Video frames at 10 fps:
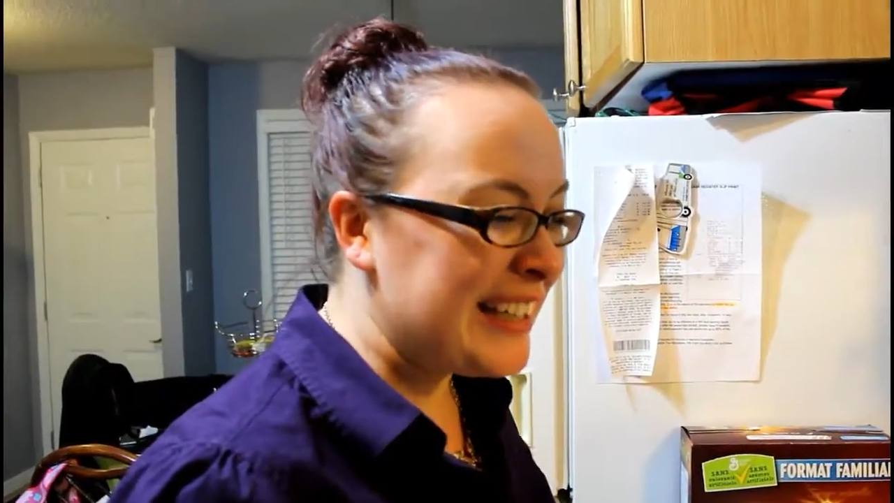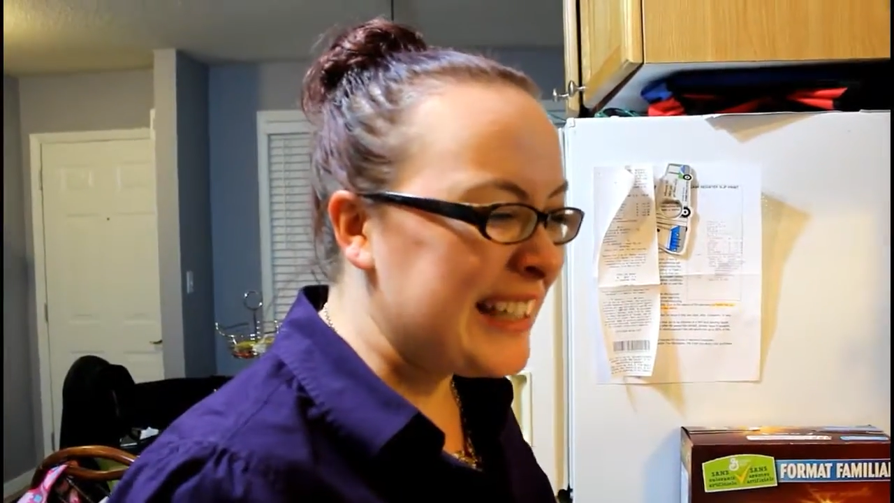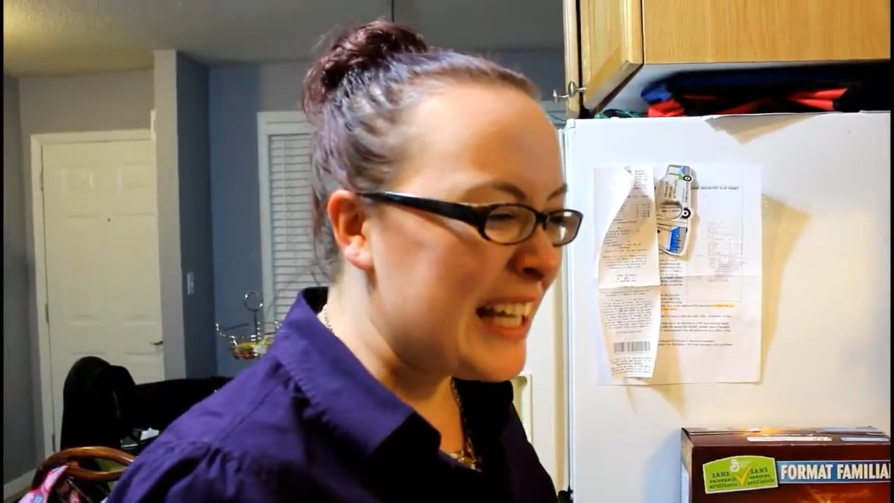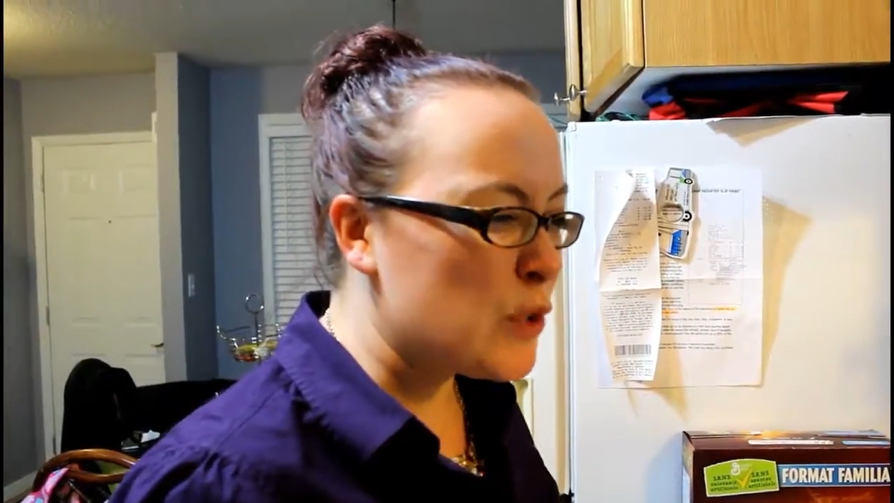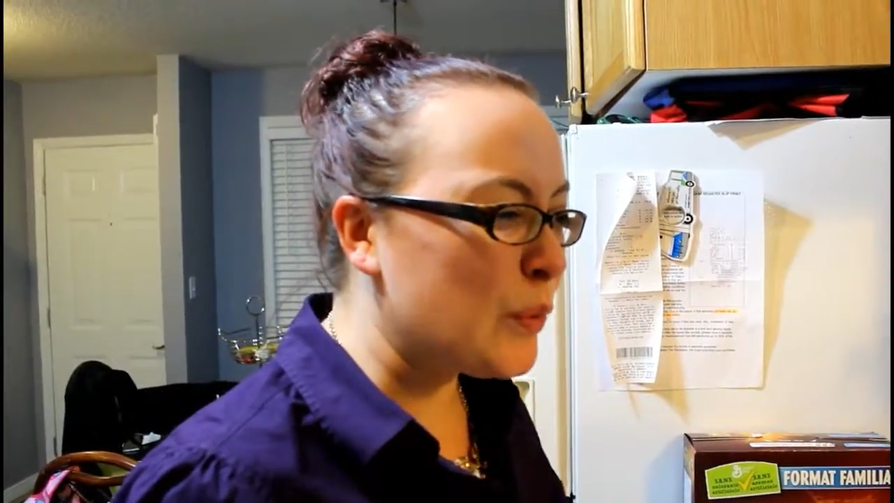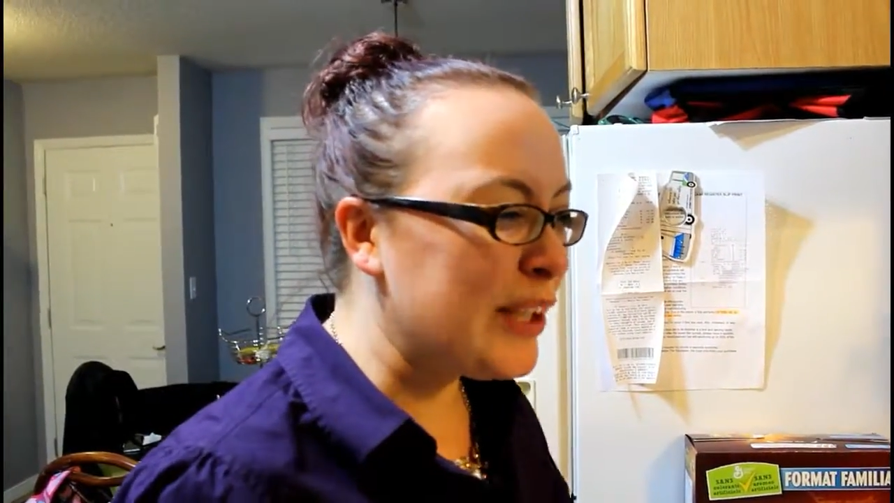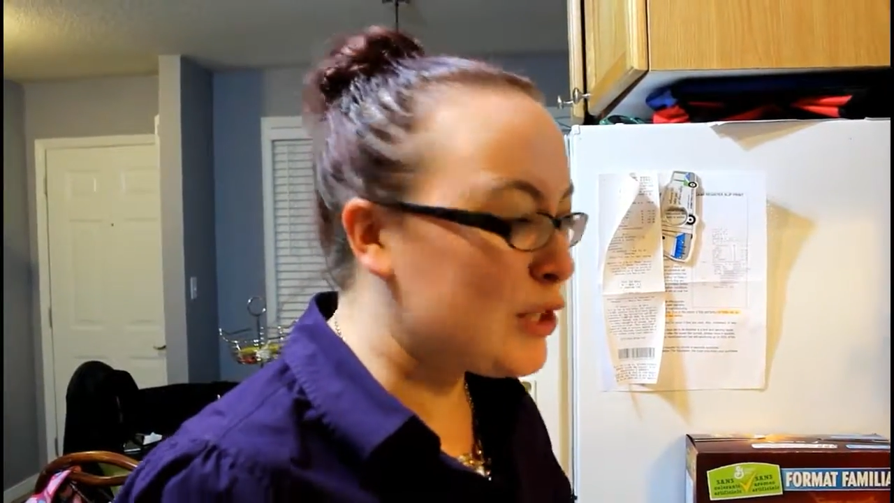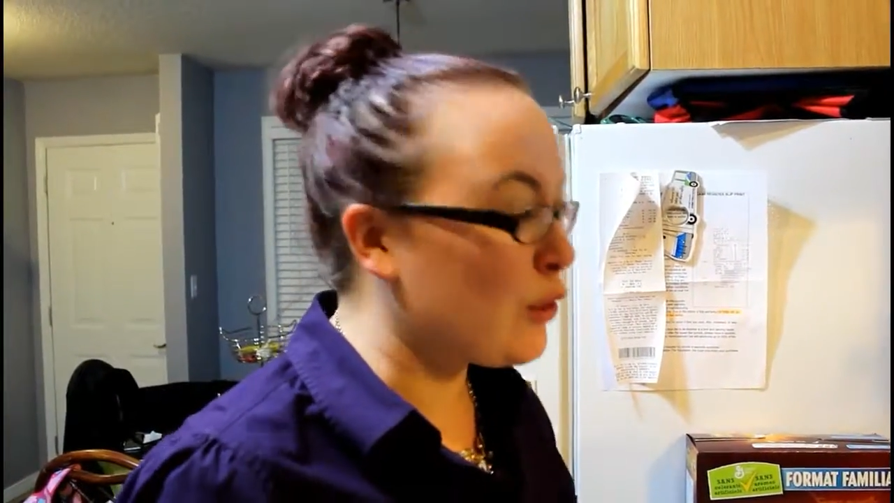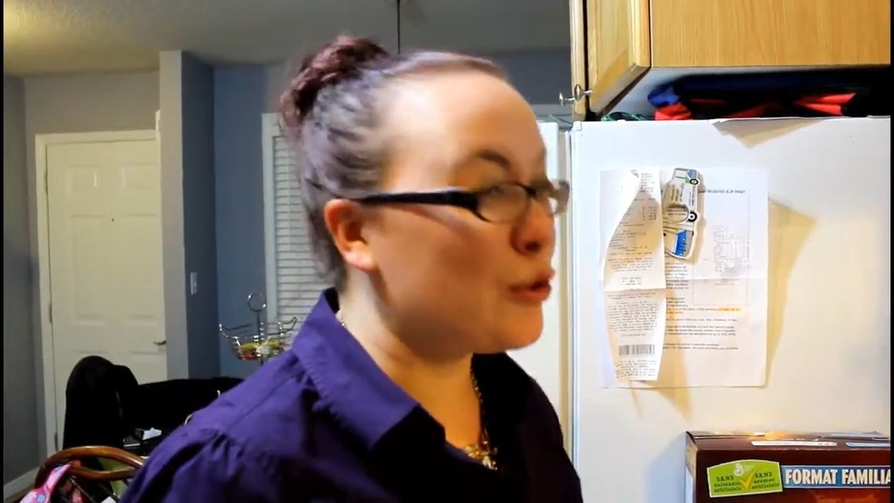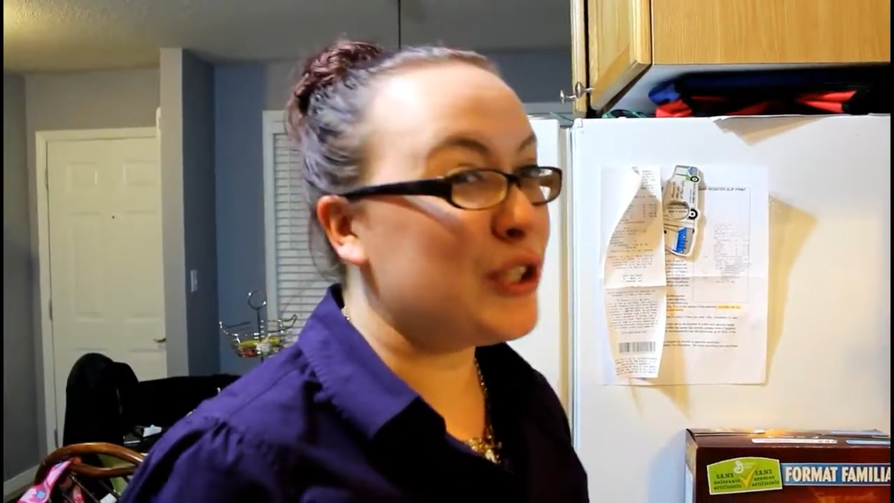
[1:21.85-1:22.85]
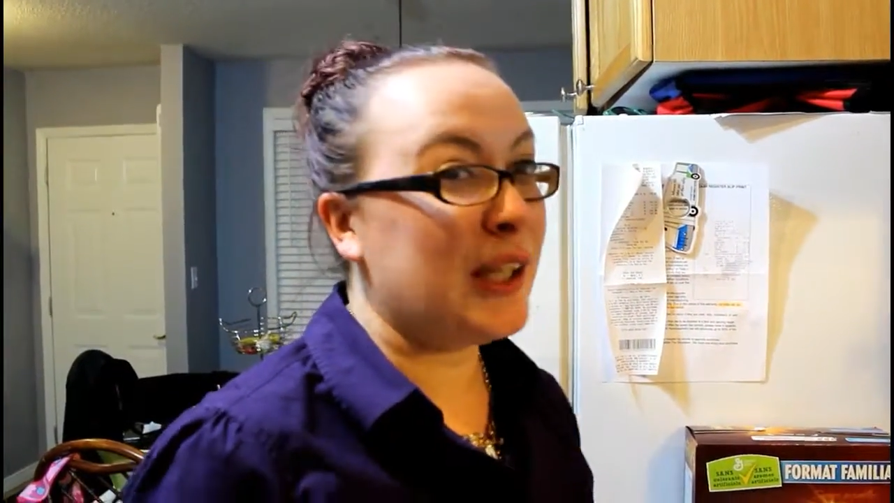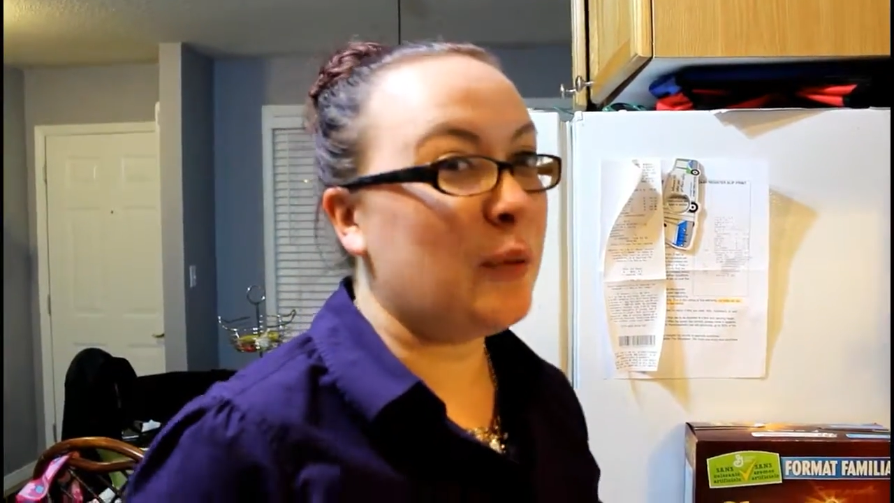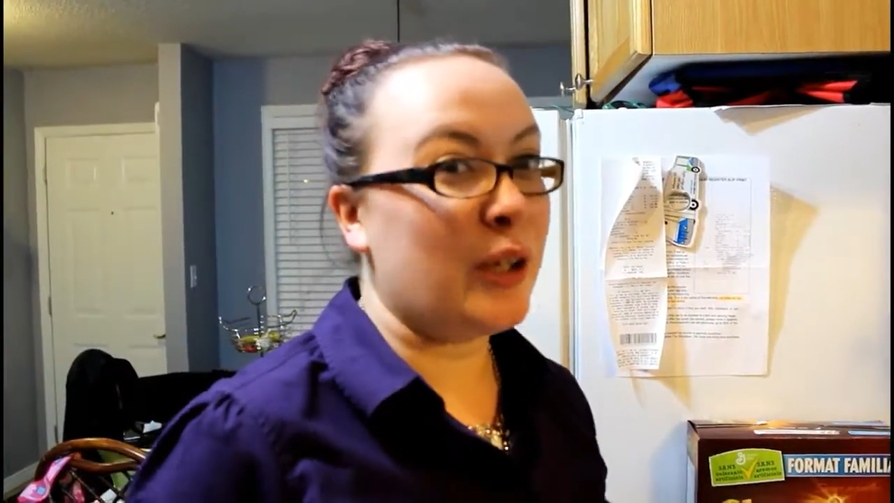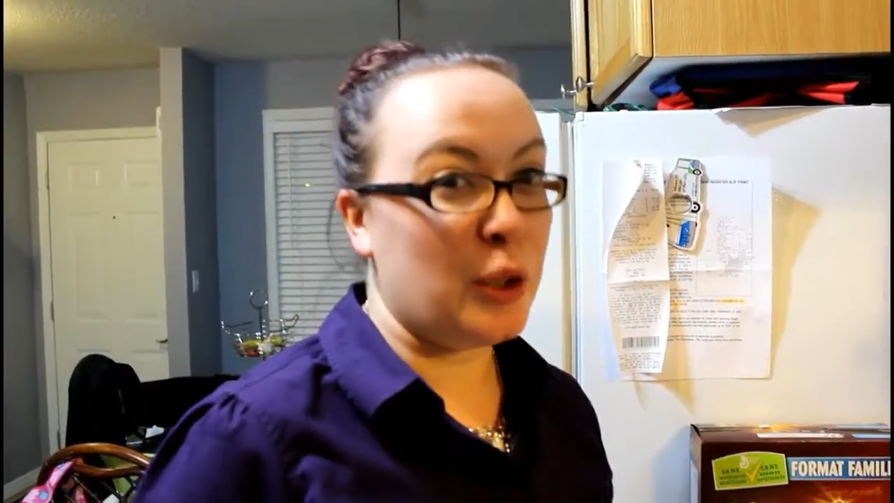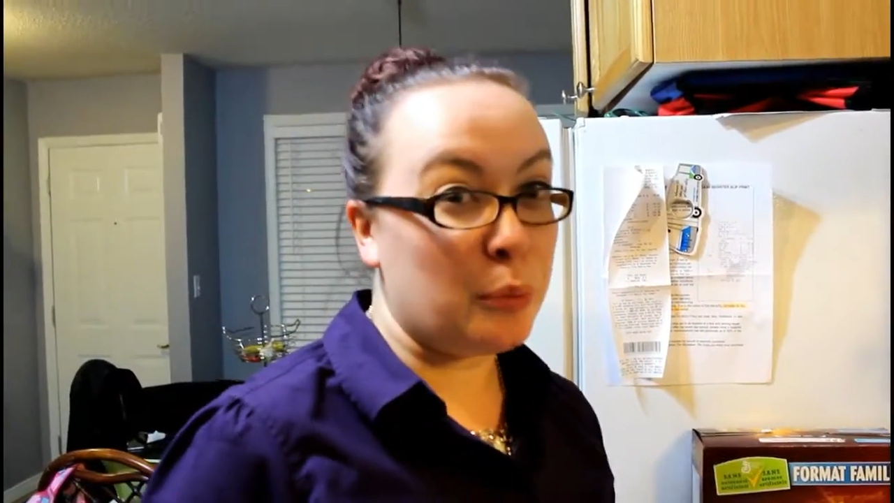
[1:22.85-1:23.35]
it gets really
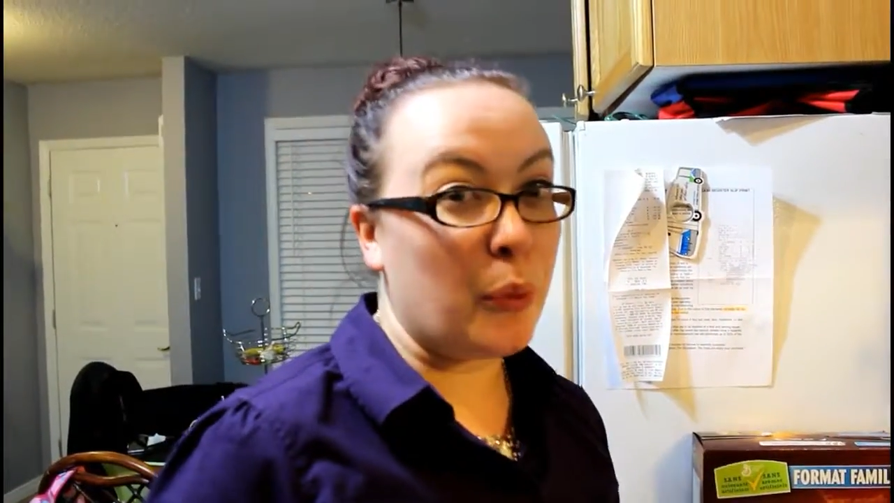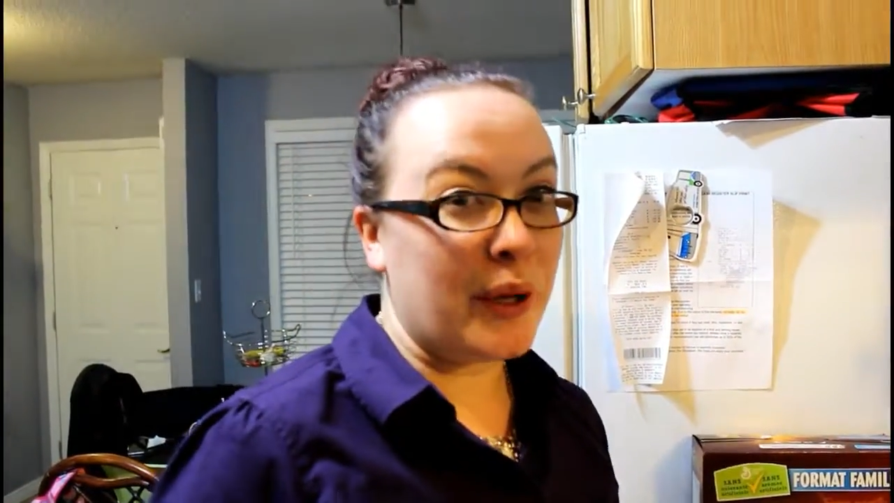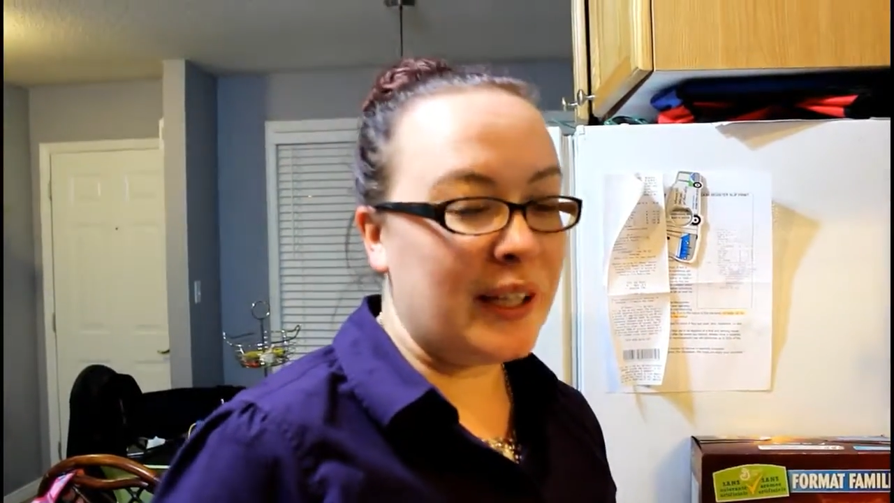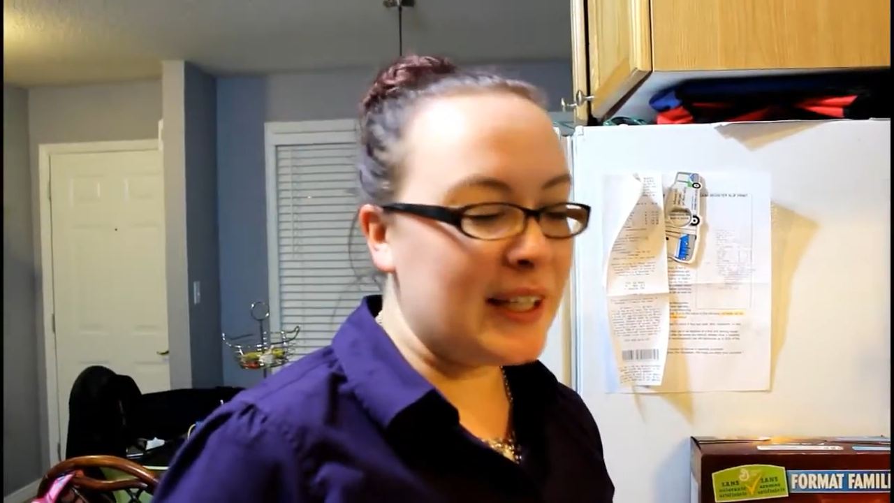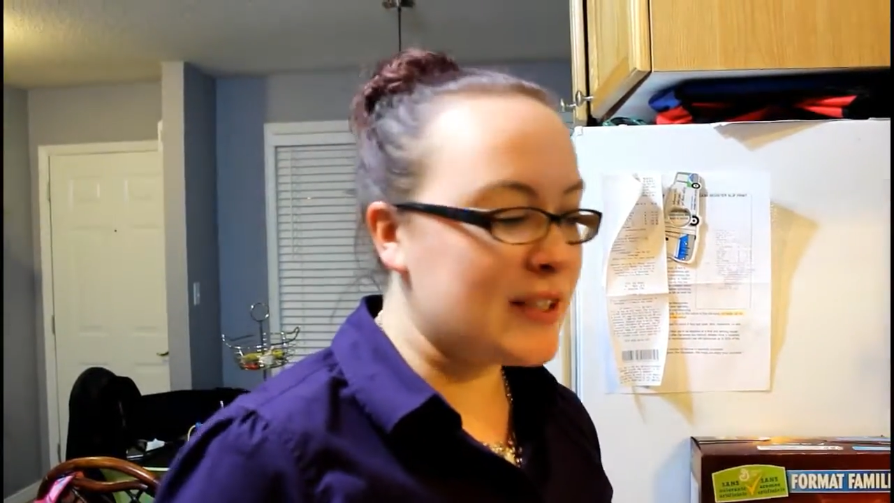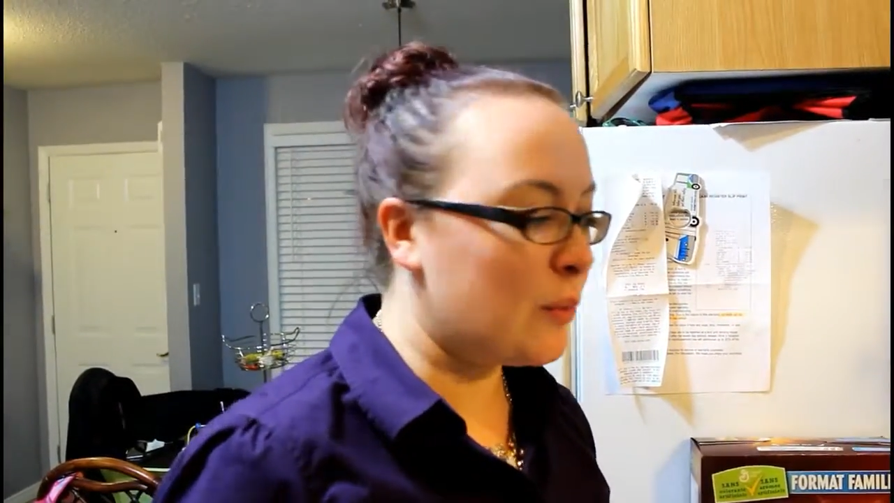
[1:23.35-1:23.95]
starchy when you boil it.